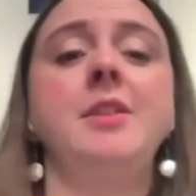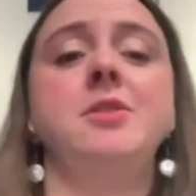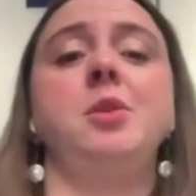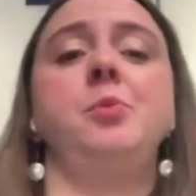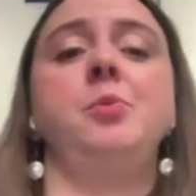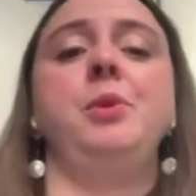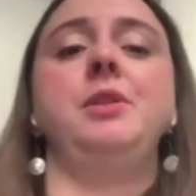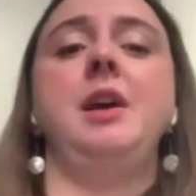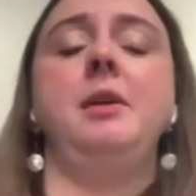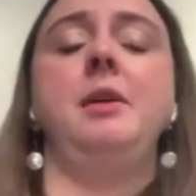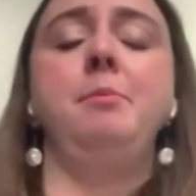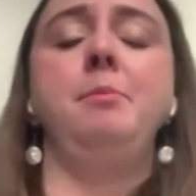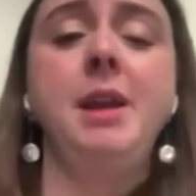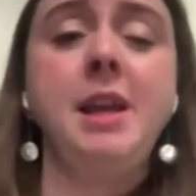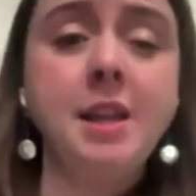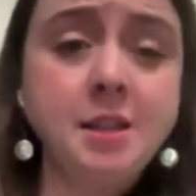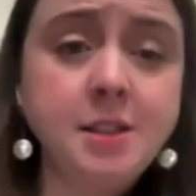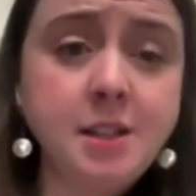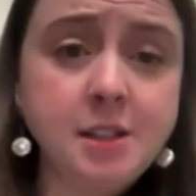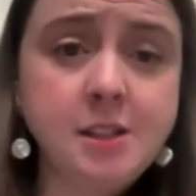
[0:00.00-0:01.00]
And so what that
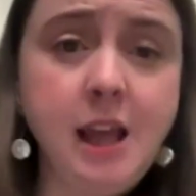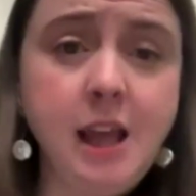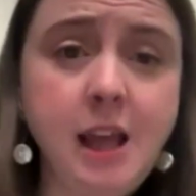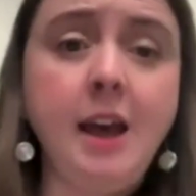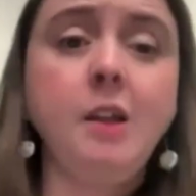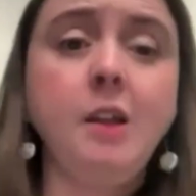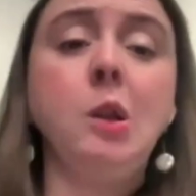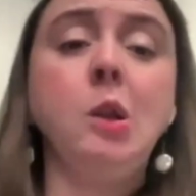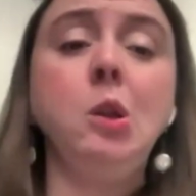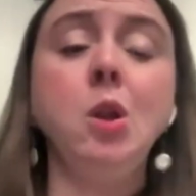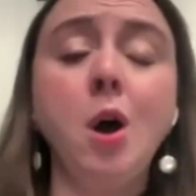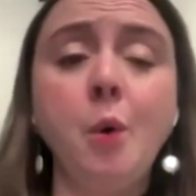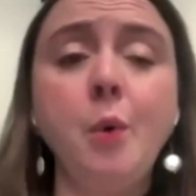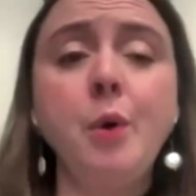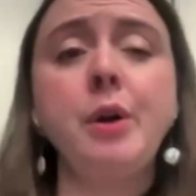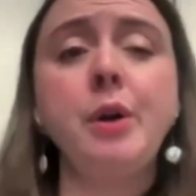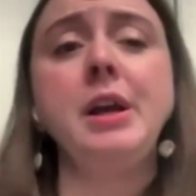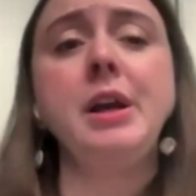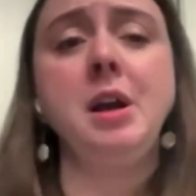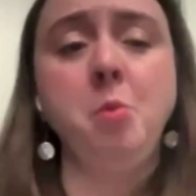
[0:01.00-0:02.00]
means is that
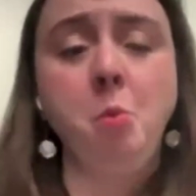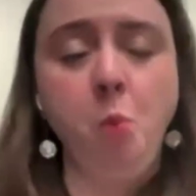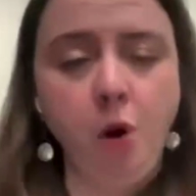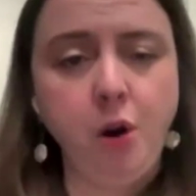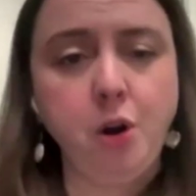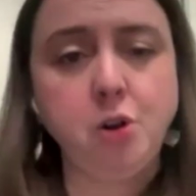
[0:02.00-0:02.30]
lower income